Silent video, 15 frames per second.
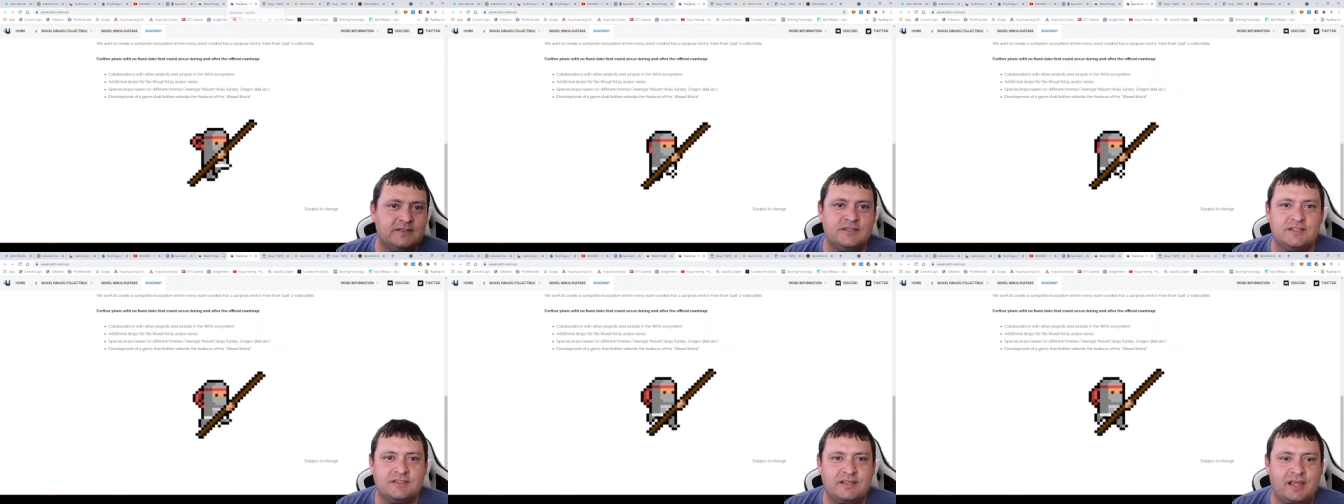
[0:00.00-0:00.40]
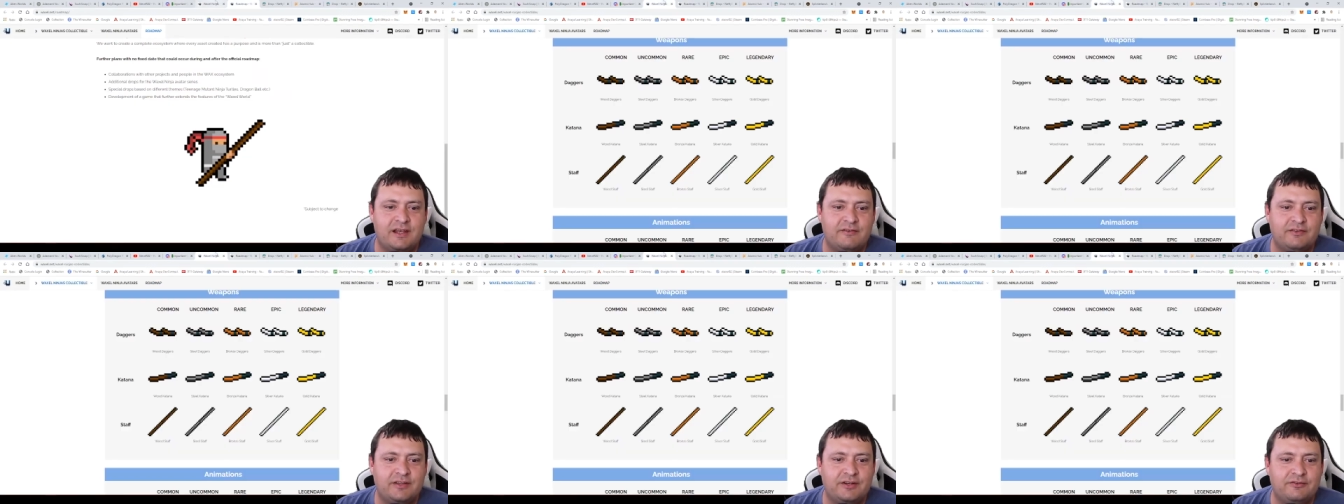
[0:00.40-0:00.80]
just kind
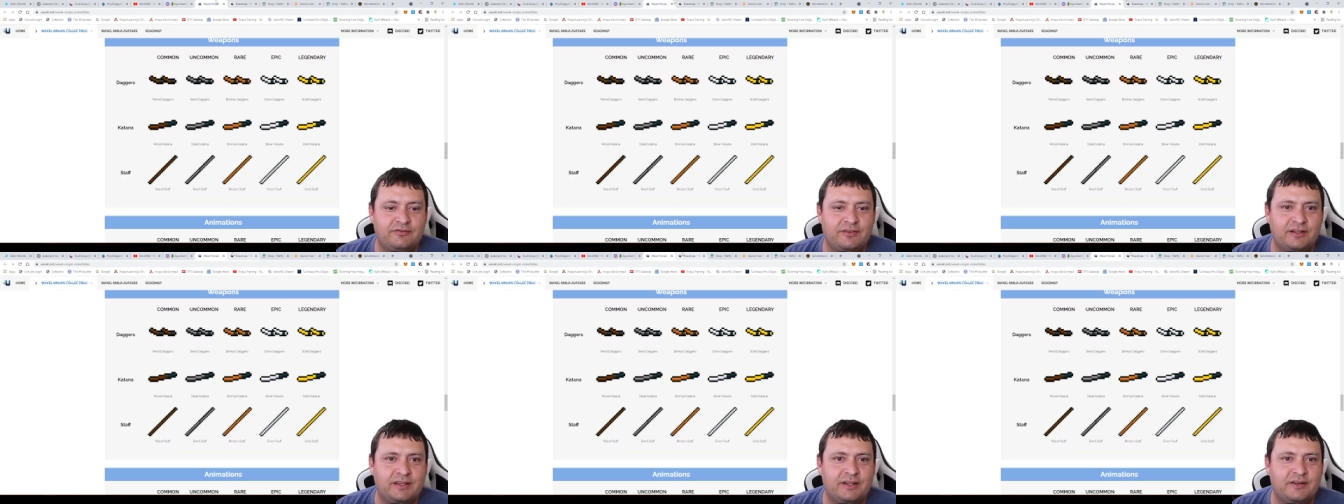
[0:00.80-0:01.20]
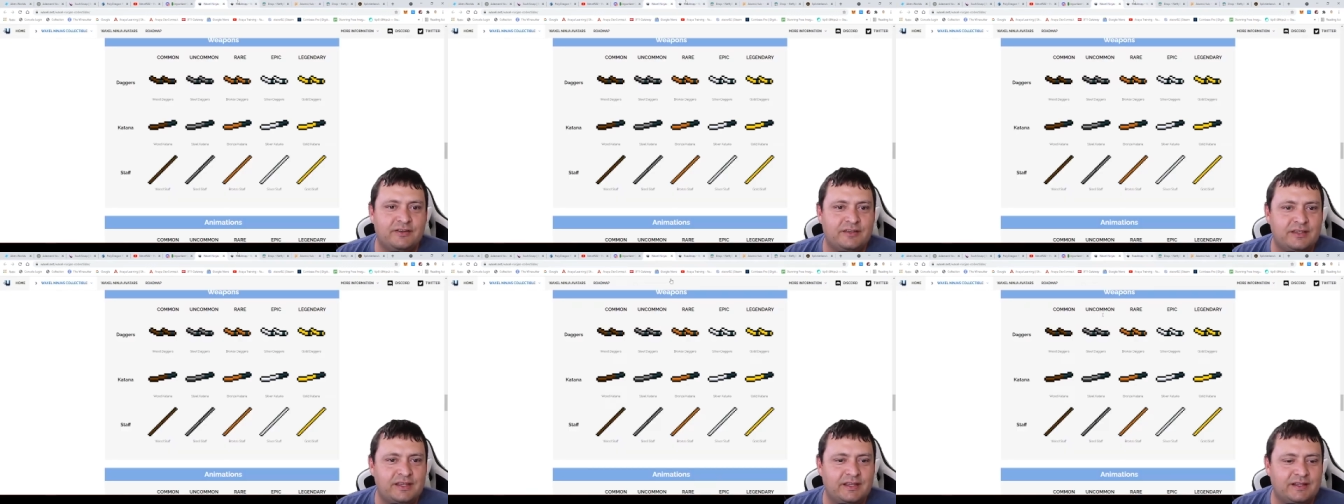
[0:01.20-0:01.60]
of a little fun little
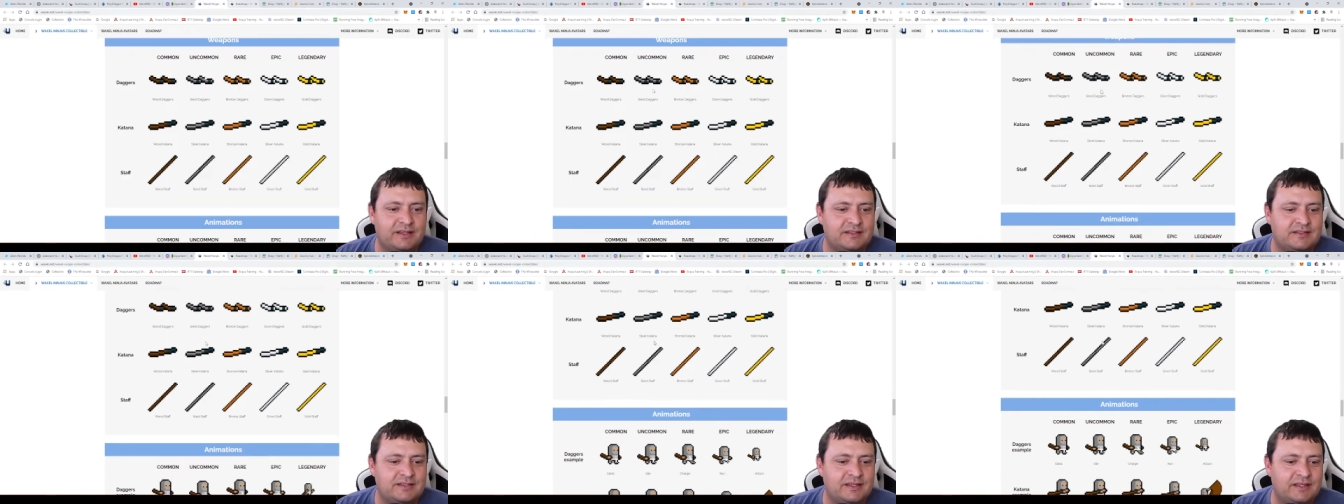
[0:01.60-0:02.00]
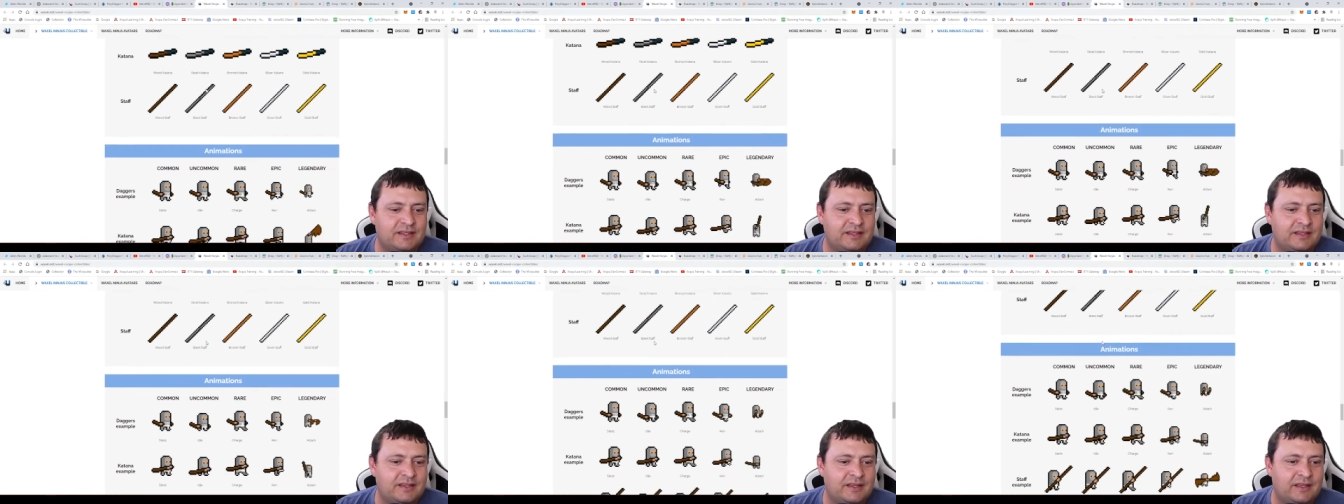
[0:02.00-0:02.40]
thing. Let's see.
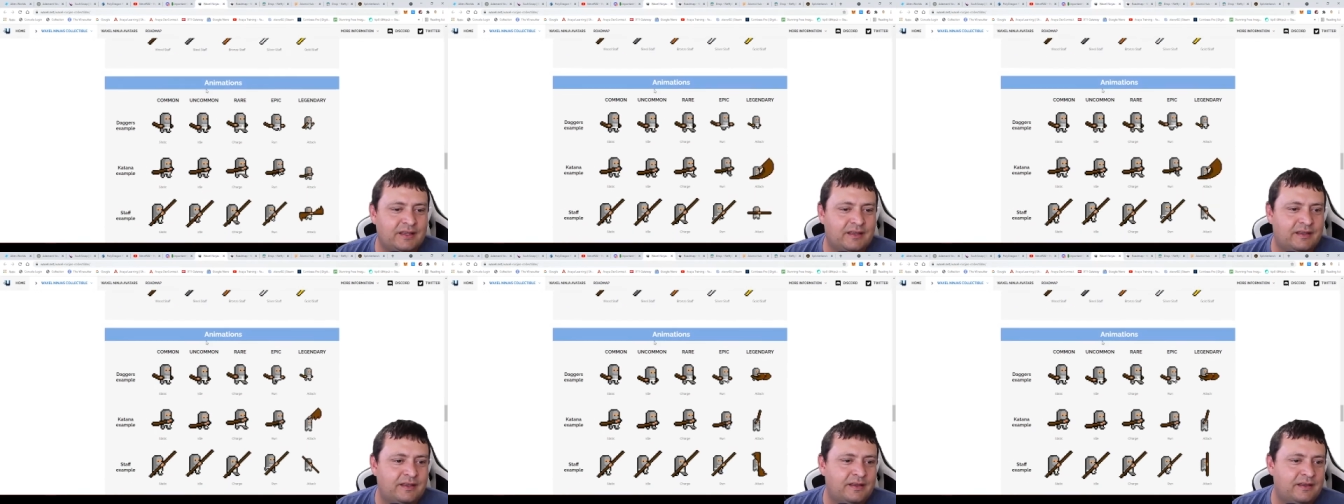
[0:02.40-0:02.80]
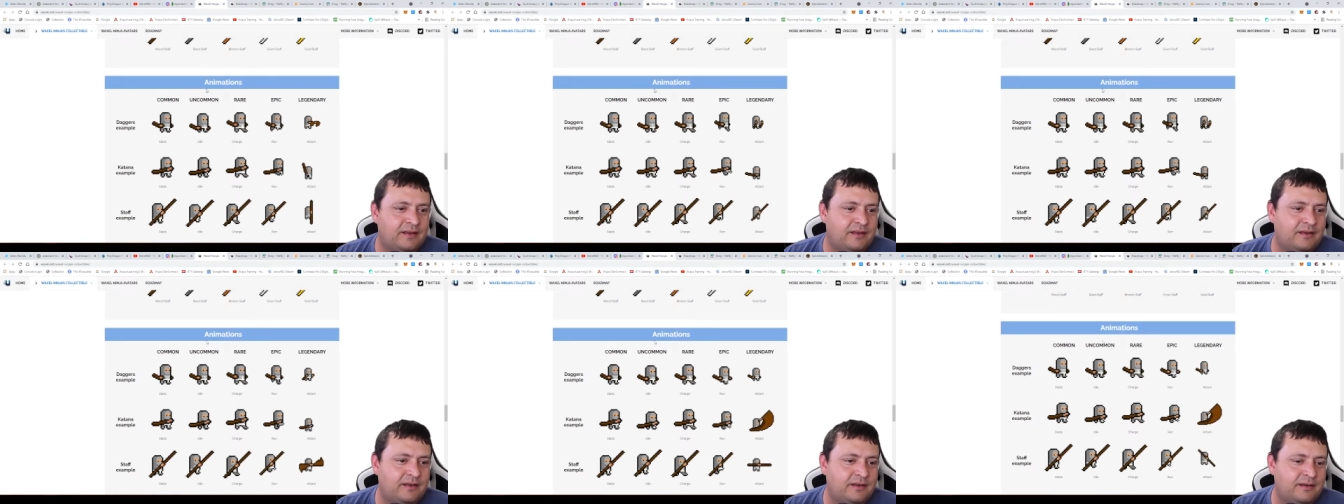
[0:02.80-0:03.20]

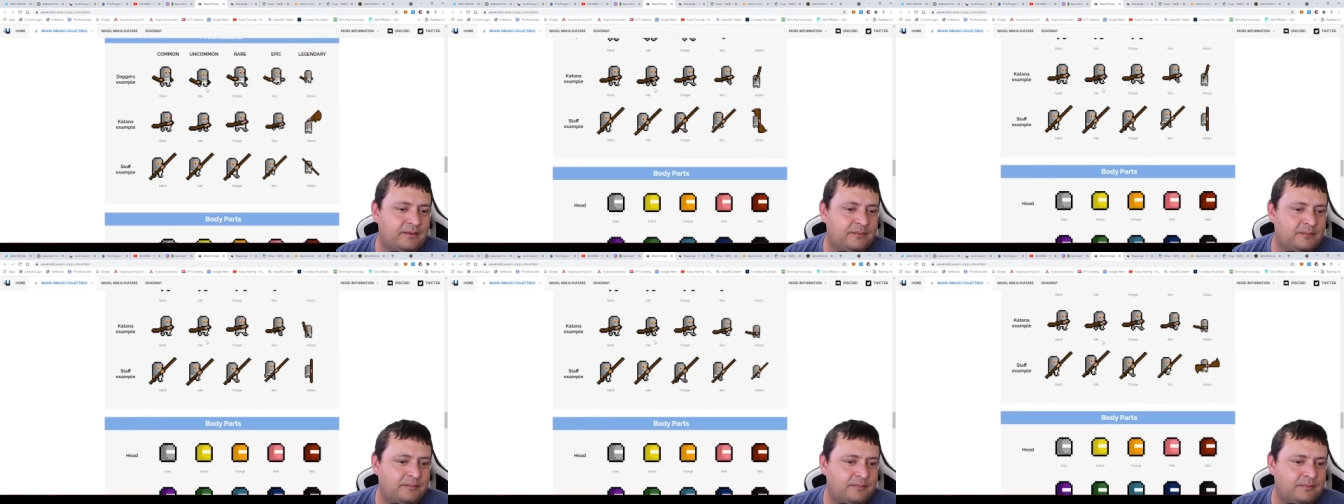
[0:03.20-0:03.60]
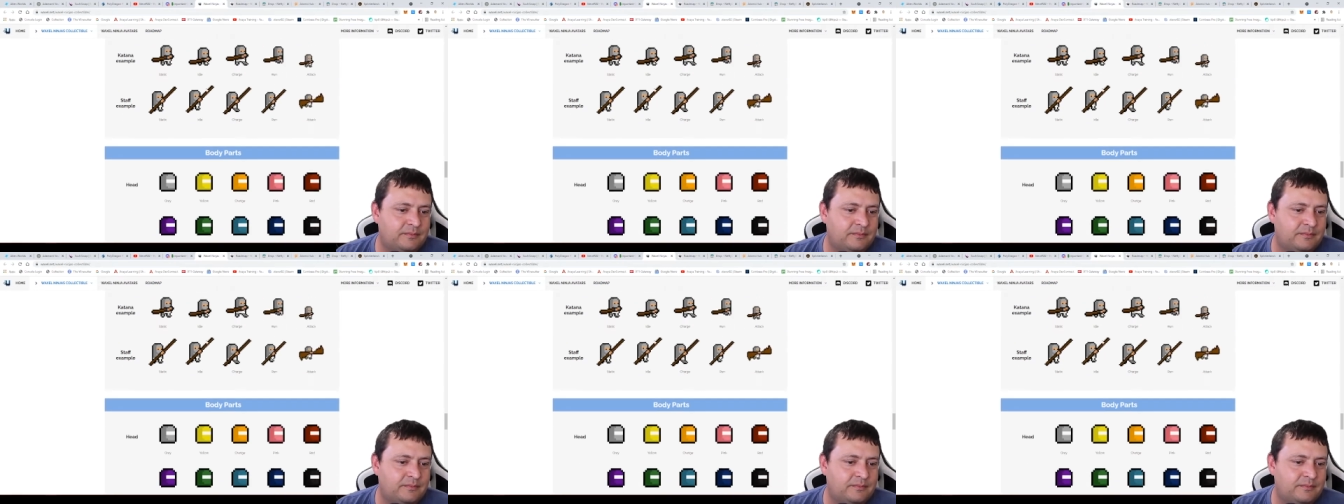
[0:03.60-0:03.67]
Um,